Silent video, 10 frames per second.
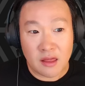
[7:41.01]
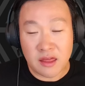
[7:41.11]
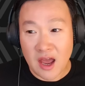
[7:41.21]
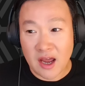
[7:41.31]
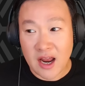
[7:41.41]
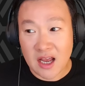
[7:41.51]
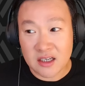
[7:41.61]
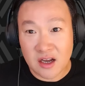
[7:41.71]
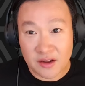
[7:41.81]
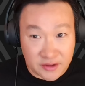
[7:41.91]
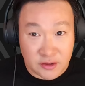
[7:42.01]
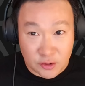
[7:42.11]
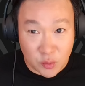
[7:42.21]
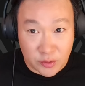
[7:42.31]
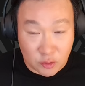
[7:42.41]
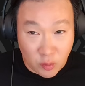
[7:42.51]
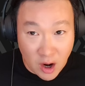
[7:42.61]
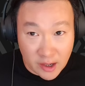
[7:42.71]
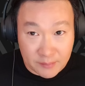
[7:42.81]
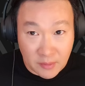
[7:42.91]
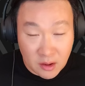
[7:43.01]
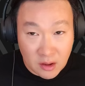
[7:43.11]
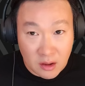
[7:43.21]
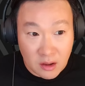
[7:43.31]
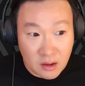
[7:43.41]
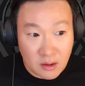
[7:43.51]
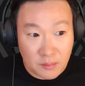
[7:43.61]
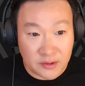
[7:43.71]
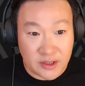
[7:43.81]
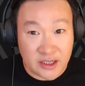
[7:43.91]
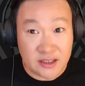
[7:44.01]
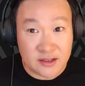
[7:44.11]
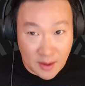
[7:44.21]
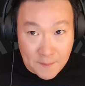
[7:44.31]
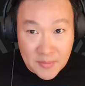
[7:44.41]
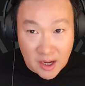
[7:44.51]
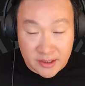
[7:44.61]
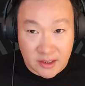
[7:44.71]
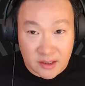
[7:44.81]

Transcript: that had nothing to do with the crime, but they need somebody.